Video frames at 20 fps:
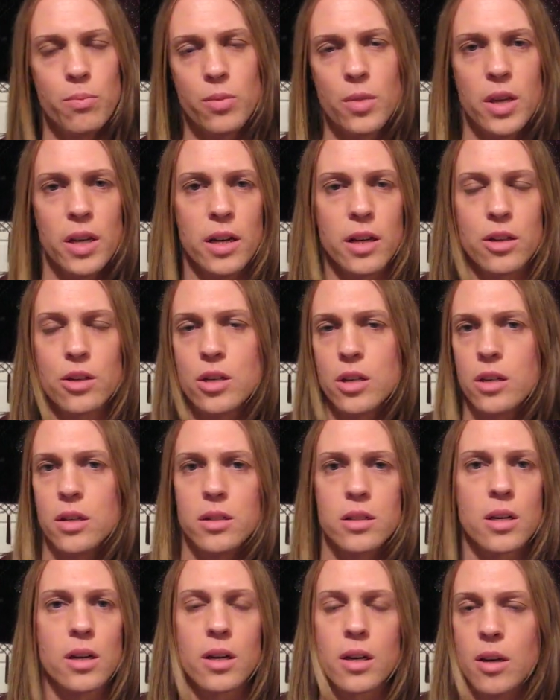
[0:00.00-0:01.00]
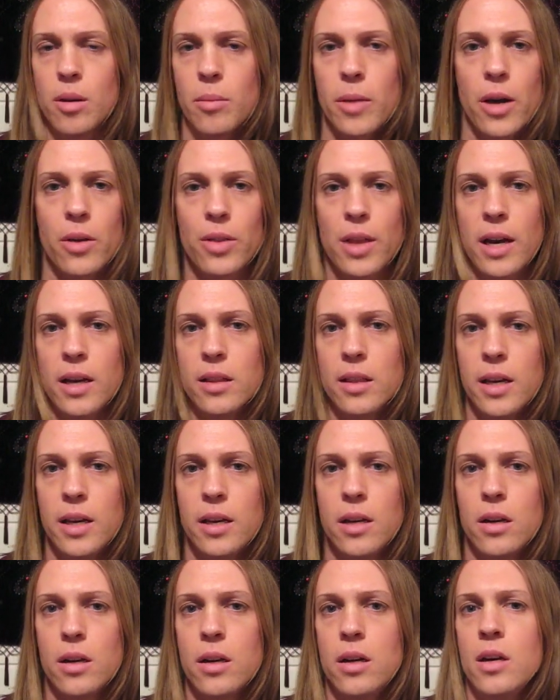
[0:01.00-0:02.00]
get into talking about that
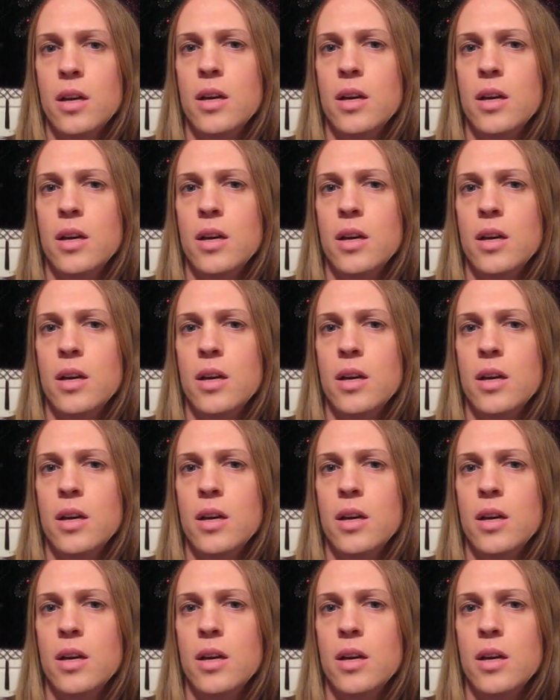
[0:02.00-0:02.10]
later.